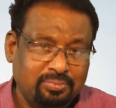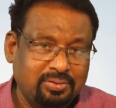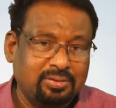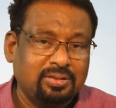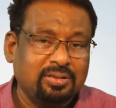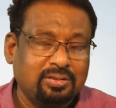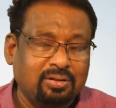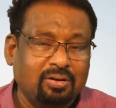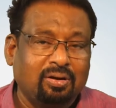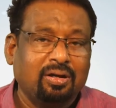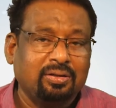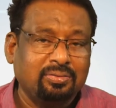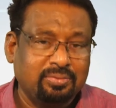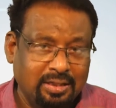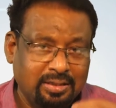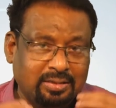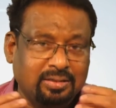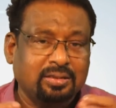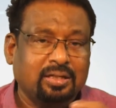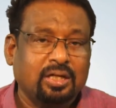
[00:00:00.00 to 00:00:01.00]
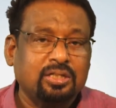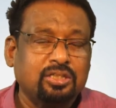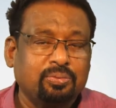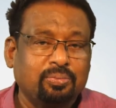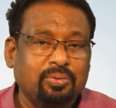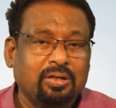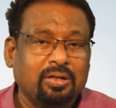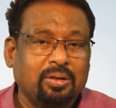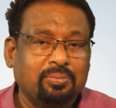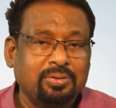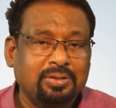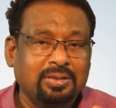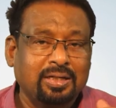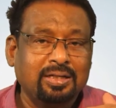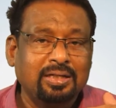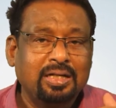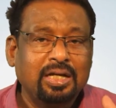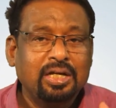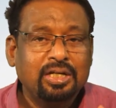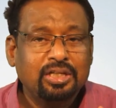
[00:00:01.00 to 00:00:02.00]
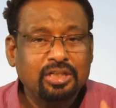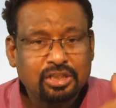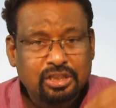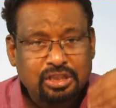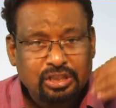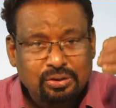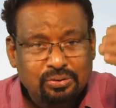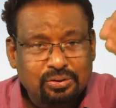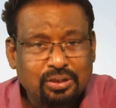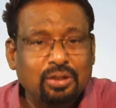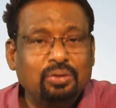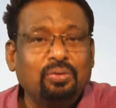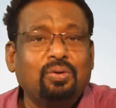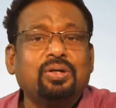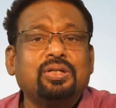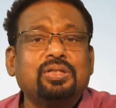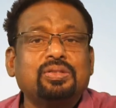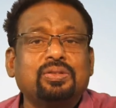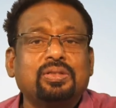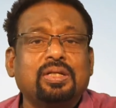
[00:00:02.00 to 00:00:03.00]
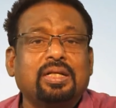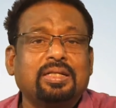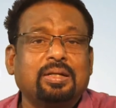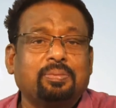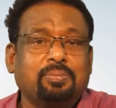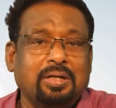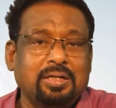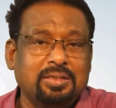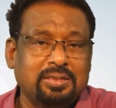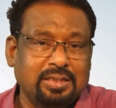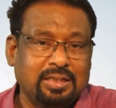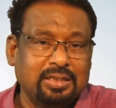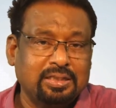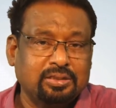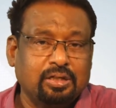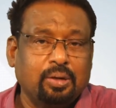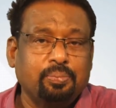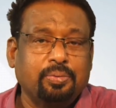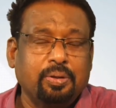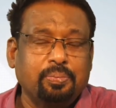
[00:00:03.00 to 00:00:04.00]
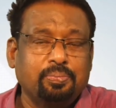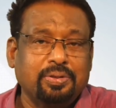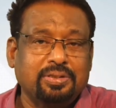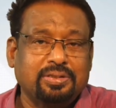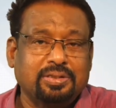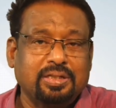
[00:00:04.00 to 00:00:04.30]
this law, that is the Consumer Commission, issued the notice to the other concerned shopkeepers